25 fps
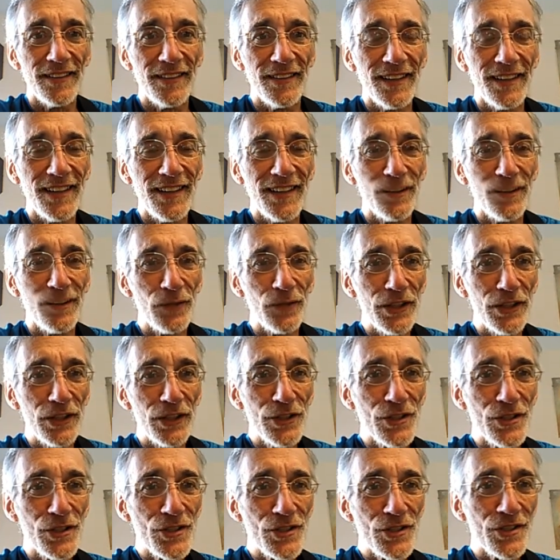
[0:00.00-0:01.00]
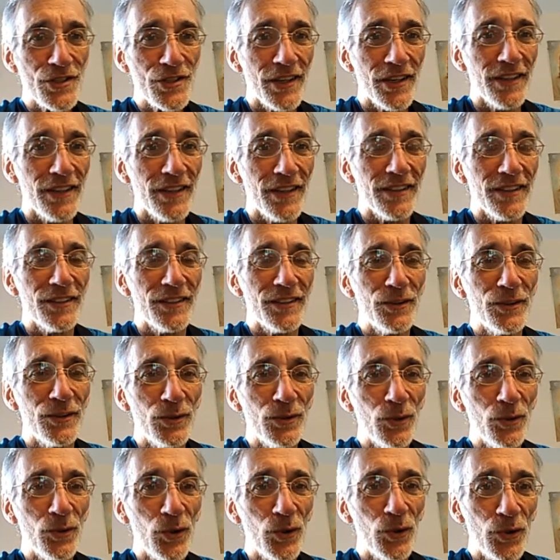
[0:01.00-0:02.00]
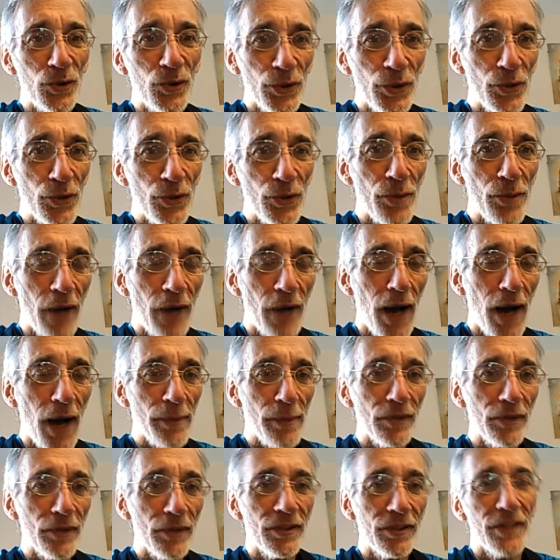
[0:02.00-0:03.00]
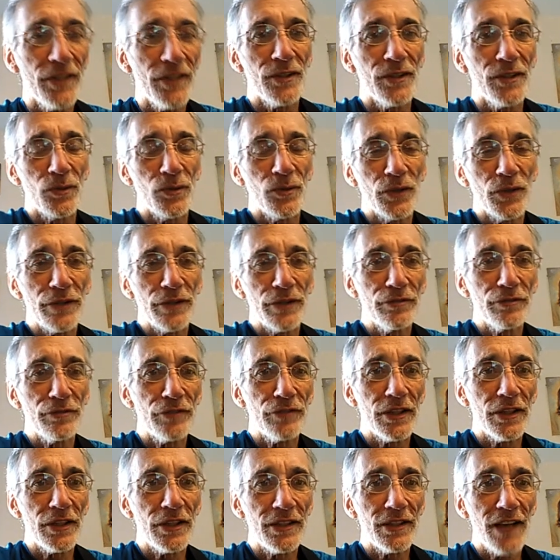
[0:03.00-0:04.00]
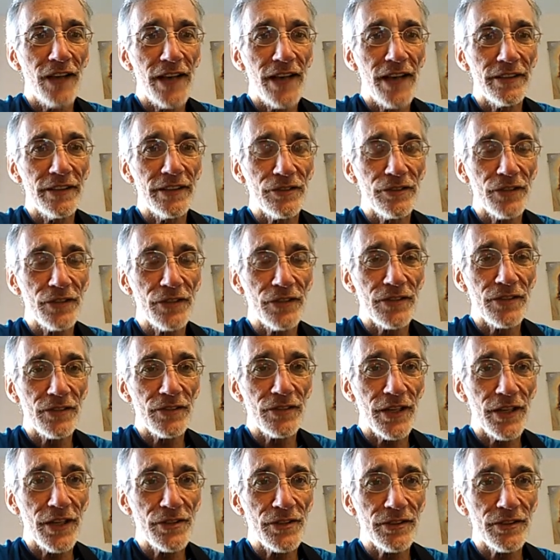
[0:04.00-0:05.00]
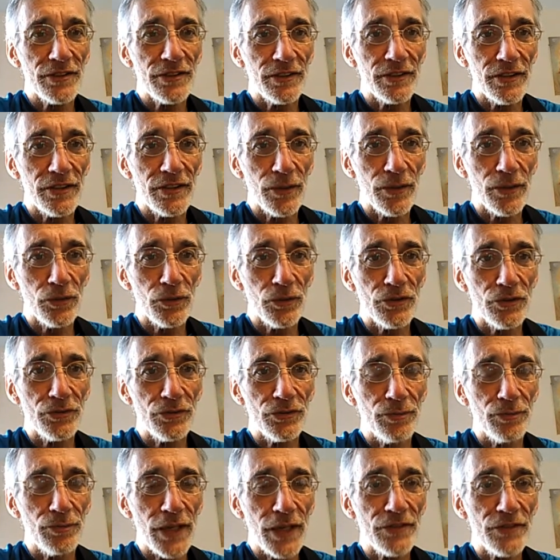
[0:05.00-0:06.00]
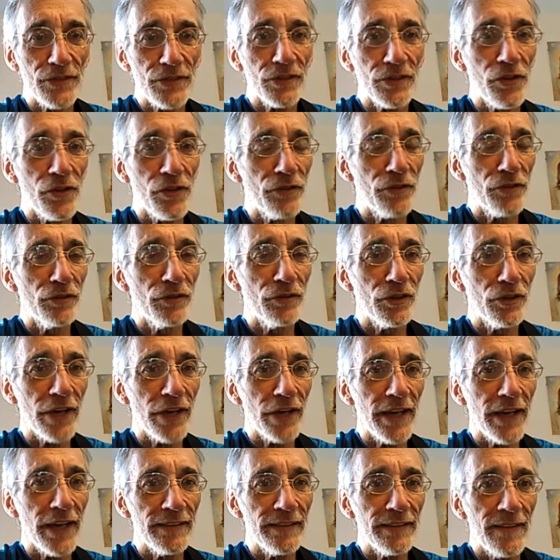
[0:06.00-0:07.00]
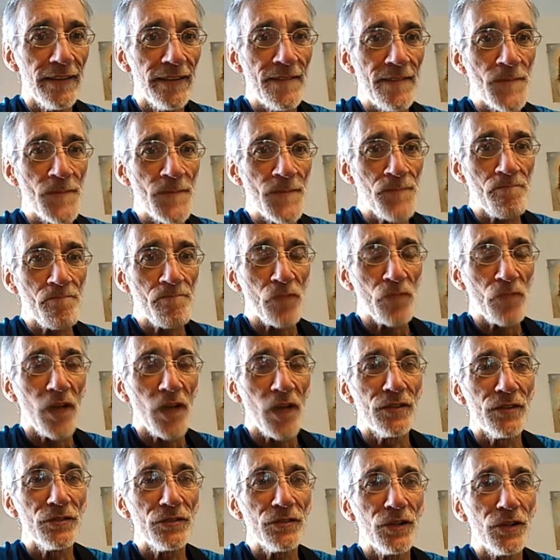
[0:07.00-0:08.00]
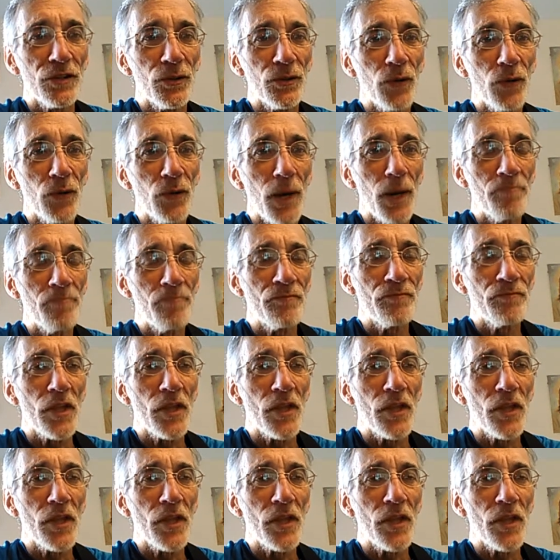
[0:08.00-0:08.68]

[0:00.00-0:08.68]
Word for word: uh, religious who who knew the Bible would have uh, had a translation that was based on the Vulgate. So um,